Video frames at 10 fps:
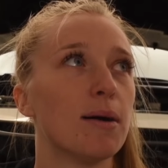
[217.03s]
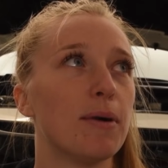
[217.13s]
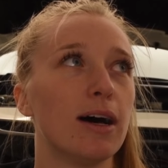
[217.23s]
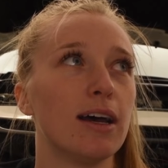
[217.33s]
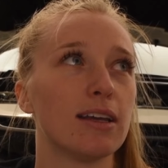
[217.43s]

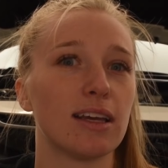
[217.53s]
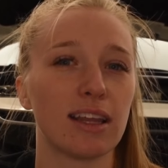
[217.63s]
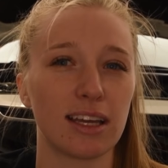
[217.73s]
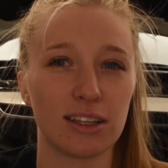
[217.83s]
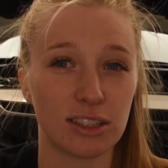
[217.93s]
but it,
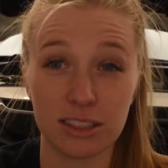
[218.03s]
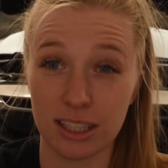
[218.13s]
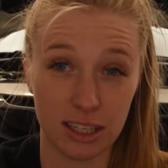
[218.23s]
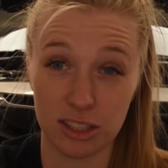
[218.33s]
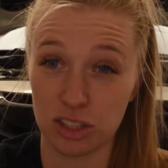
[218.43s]
like it
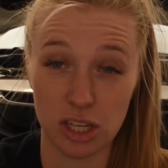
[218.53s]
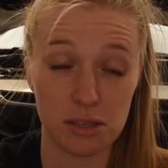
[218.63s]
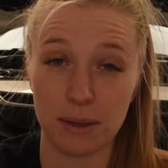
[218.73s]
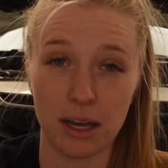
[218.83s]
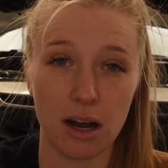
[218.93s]
literally could
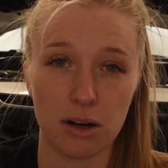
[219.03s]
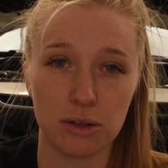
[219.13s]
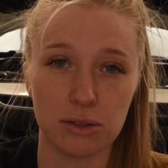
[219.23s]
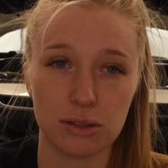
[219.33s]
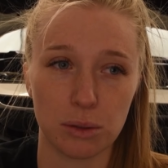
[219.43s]
just be a
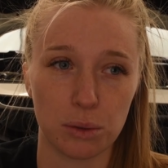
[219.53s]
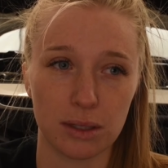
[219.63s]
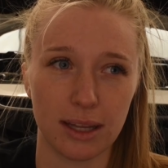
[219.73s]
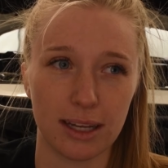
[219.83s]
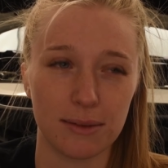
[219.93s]
hose
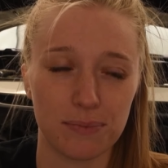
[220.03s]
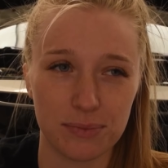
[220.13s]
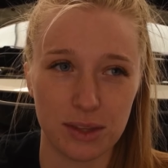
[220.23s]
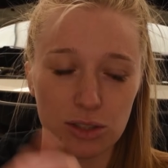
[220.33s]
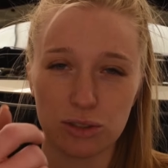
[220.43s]
or like
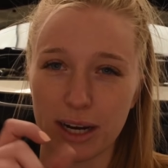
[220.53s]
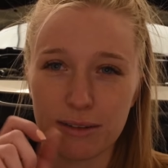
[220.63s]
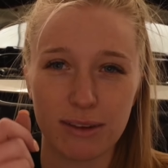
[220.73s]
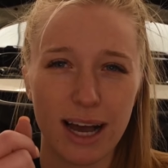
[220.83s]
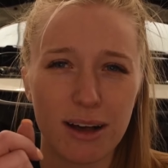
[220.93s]
the
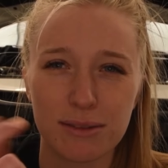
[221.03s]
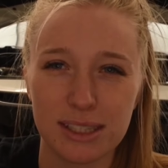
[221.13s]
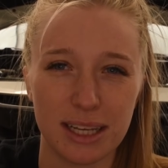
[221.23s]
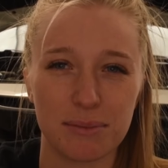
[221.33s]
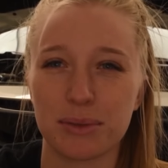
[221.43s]
drain valve
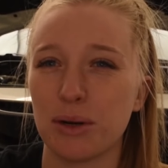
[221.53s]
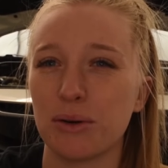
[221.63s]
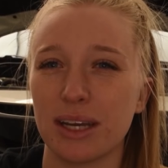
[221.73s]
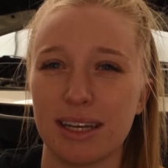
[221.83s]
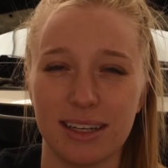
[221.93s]
is like
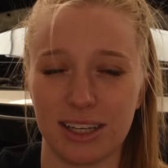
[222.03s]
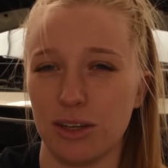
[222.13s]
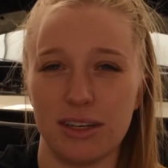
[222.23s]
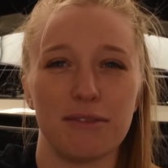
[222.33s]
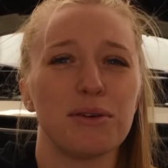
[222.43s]
broken. Like
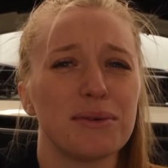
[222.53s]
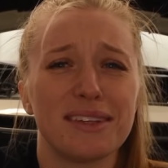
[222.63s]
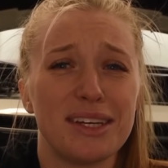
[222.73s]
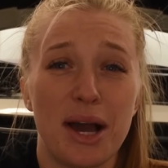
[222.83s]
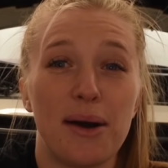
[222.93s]
you never
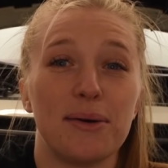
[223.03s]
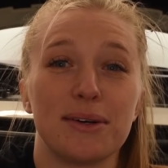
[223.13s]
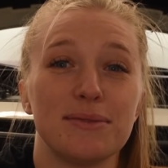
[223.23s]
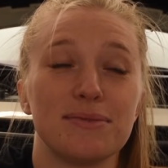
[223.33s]
really know.